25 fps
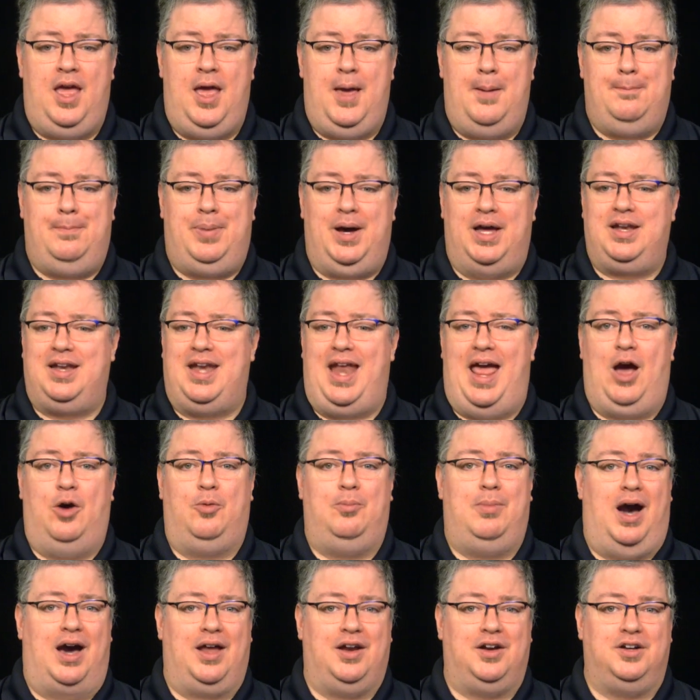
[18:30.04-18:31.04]
But now
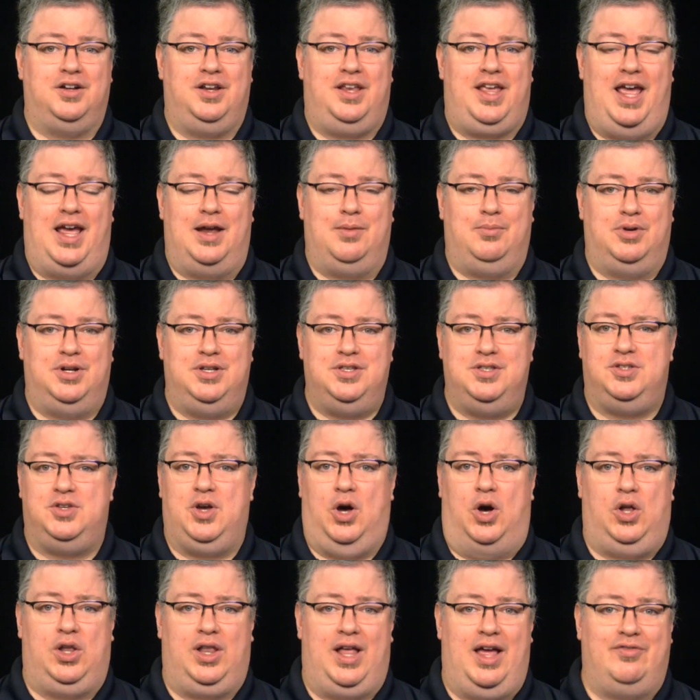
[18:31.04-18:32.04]
modern cameras
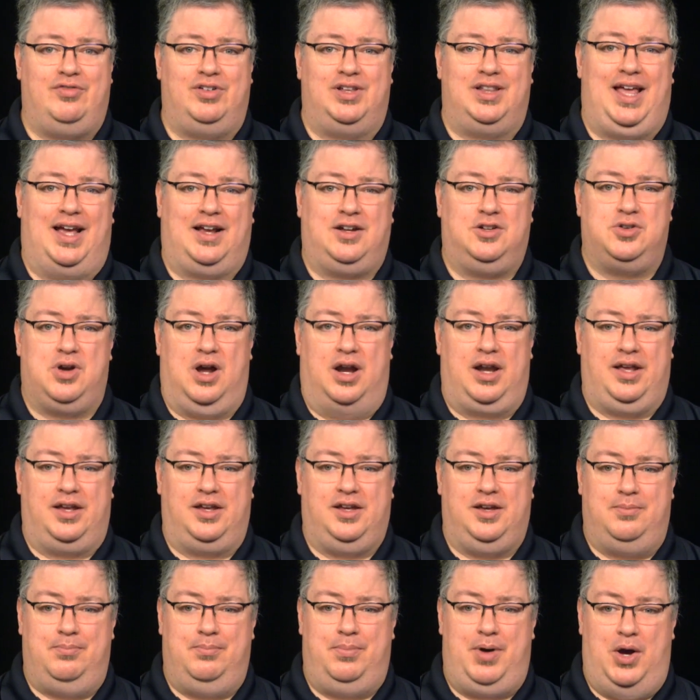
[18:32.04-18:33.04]
all have electronic
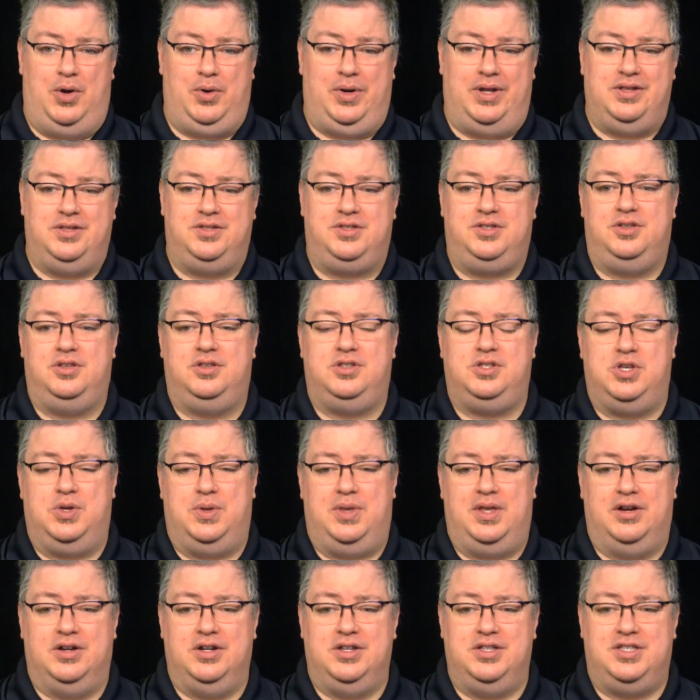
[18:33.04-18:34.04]
components, so
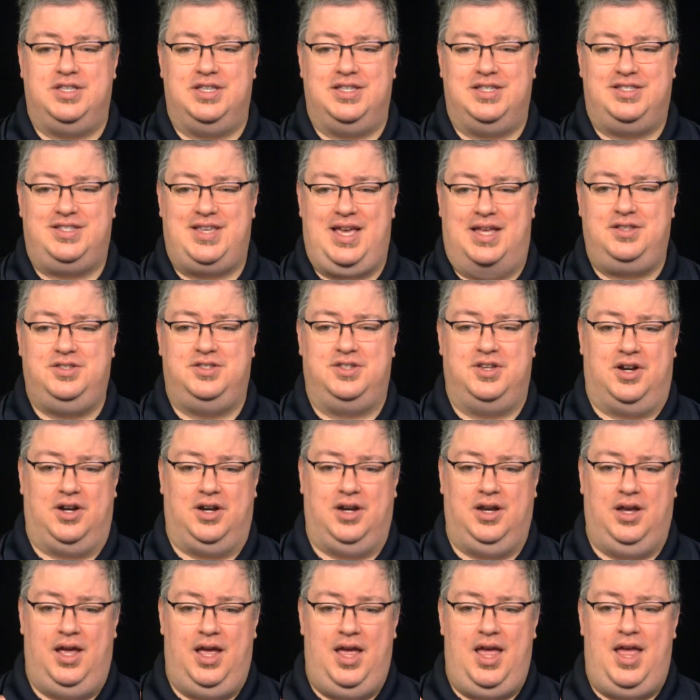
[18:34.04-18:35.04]
there is a sensor
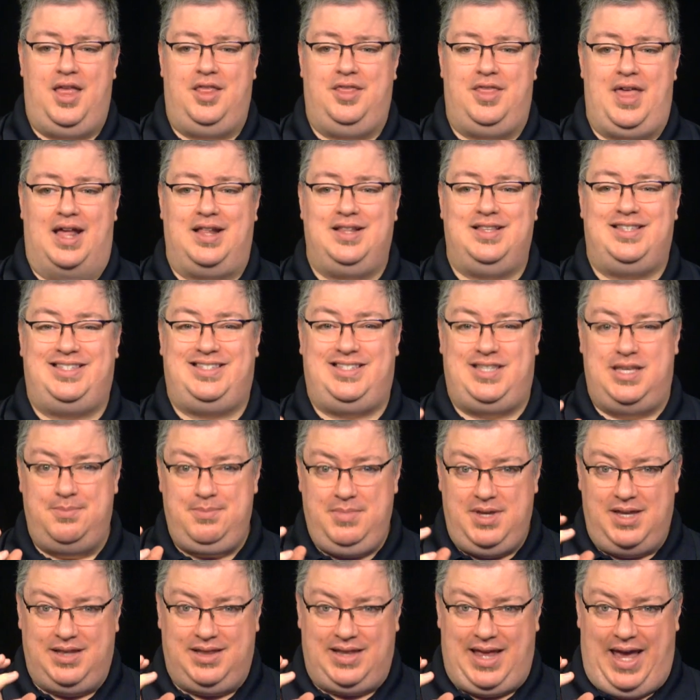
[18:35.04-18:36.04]
that
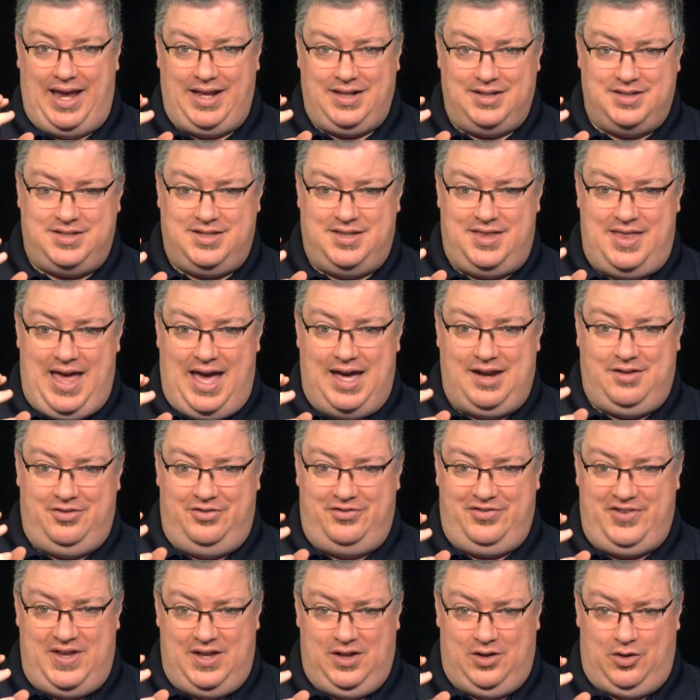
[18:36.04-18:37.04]
simulates that
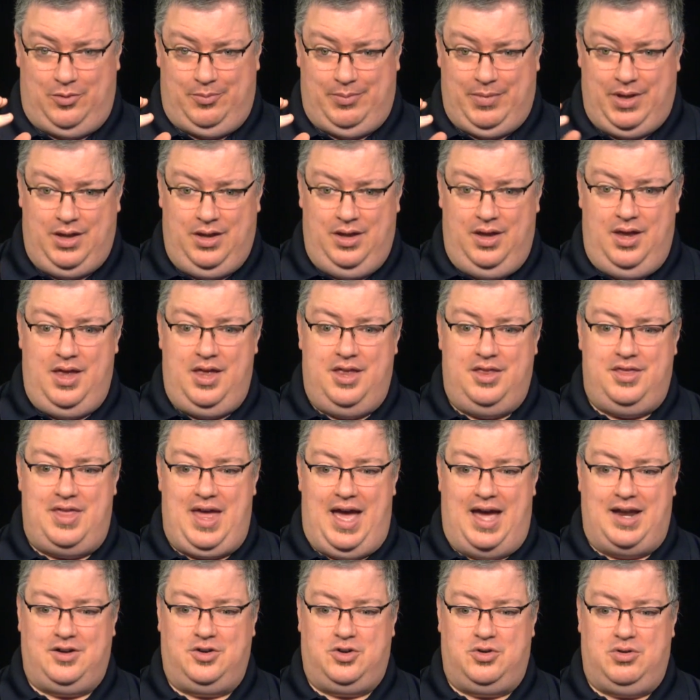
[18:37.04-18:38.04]
film
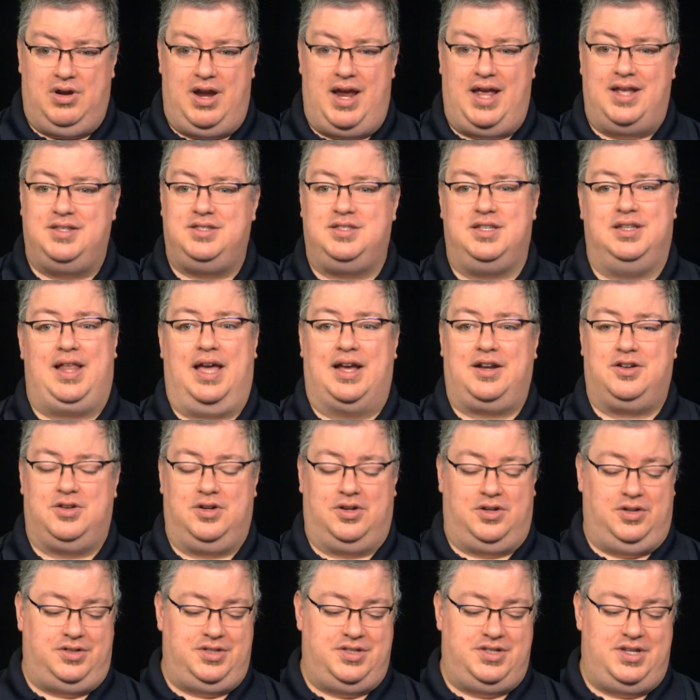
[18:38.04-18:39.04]
that creates
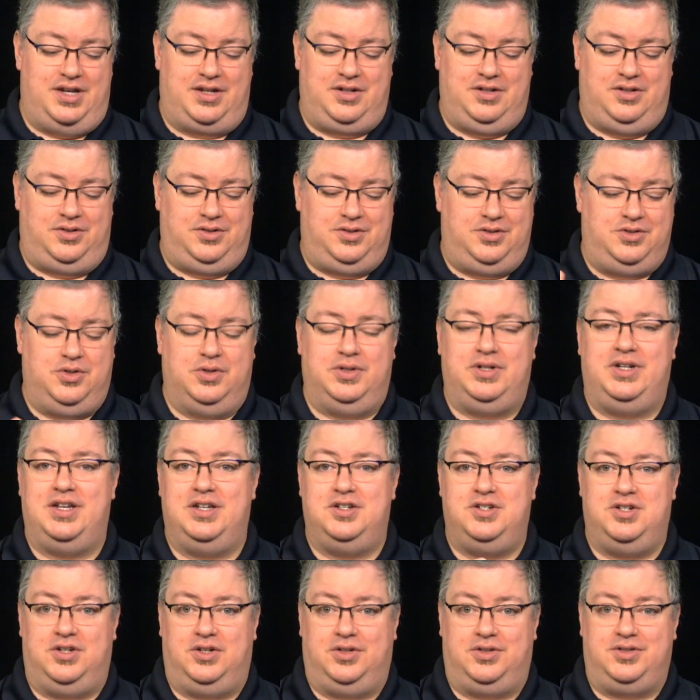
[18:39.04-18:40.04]
electrical signals or
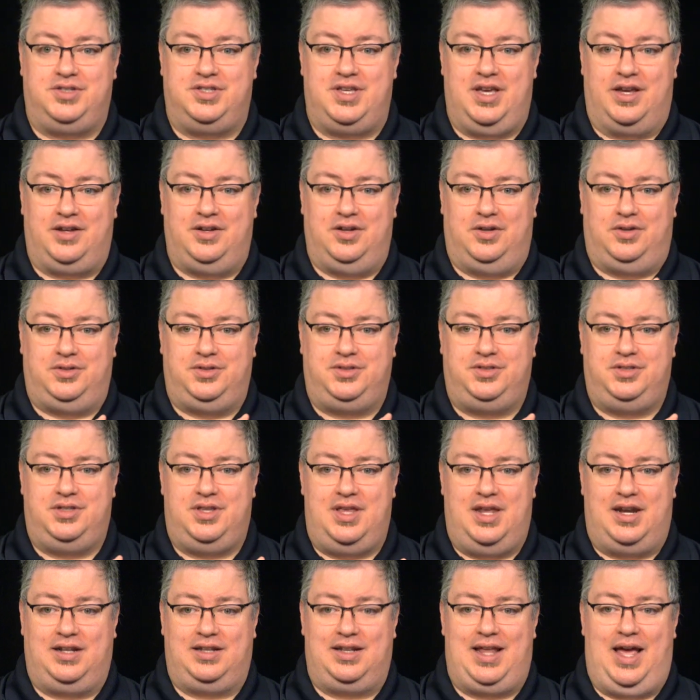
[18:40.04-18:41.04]
digital signals
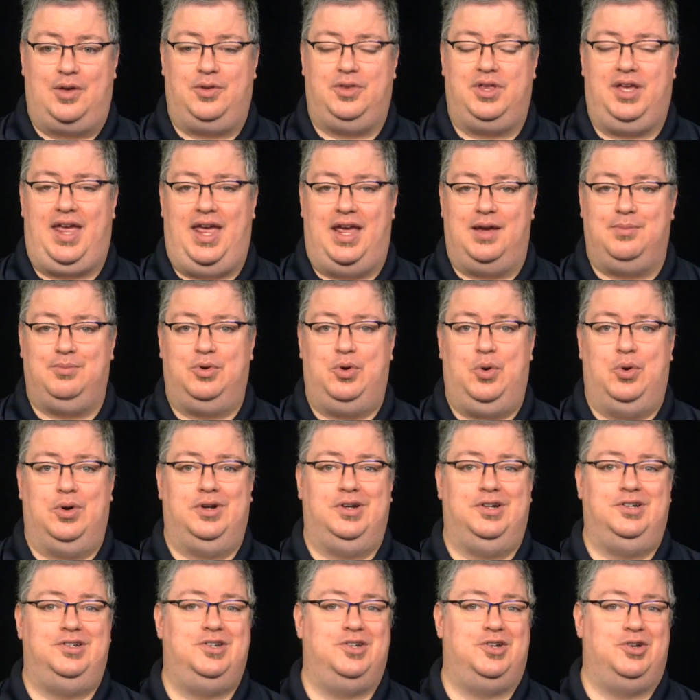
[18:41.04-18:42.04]
that allow the
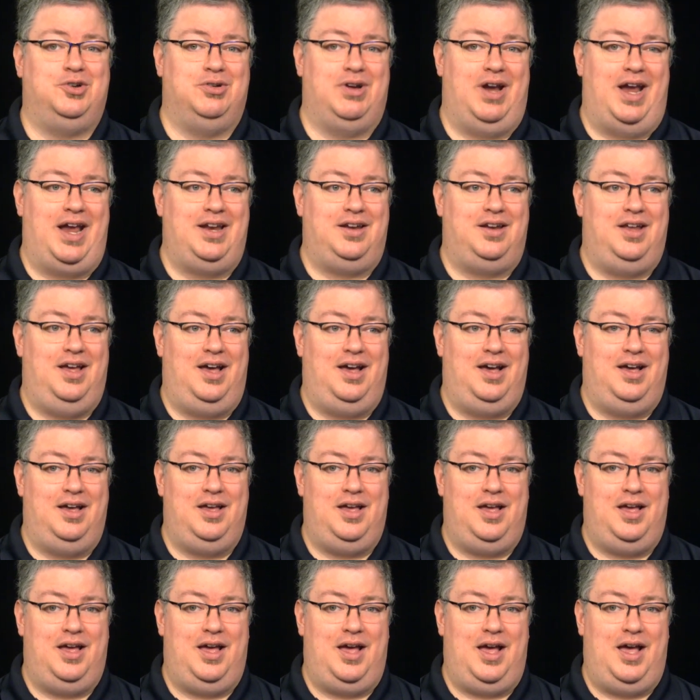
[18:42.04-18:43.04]
camcorder to create
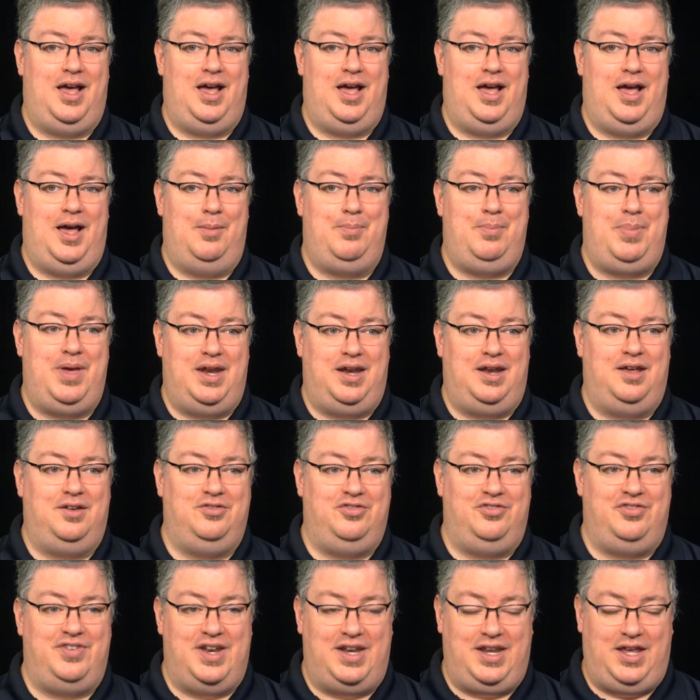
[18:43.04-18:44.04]
a bit of
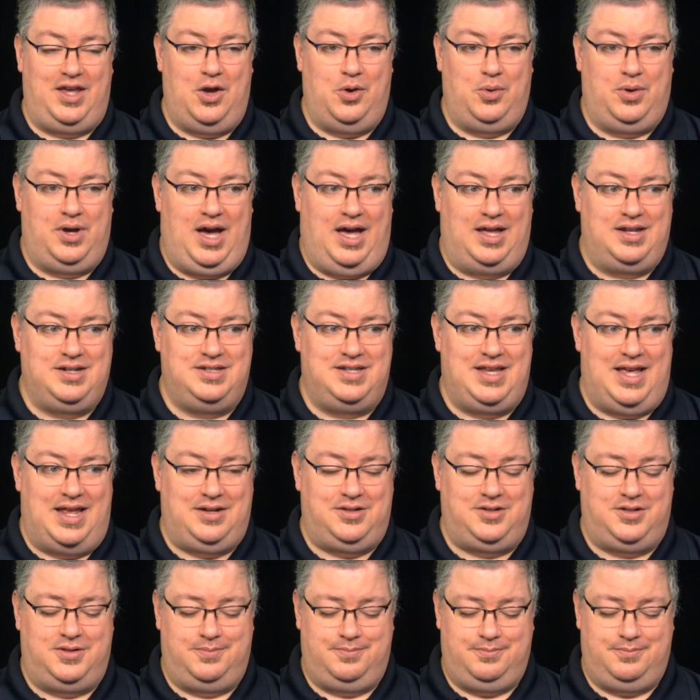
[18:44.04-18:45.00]
video content.